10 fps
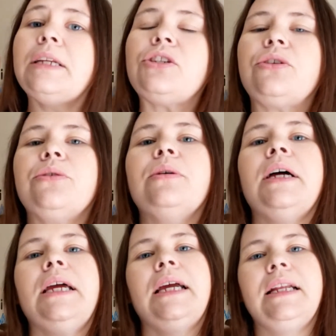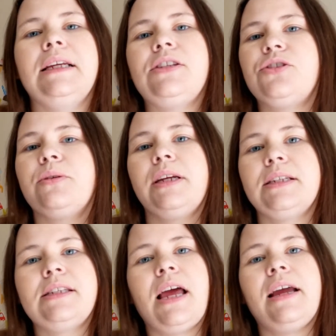do in history and
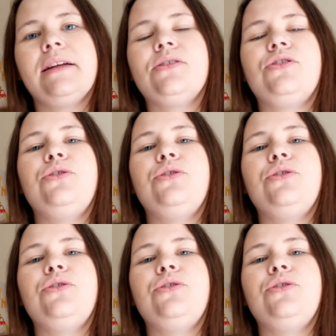science,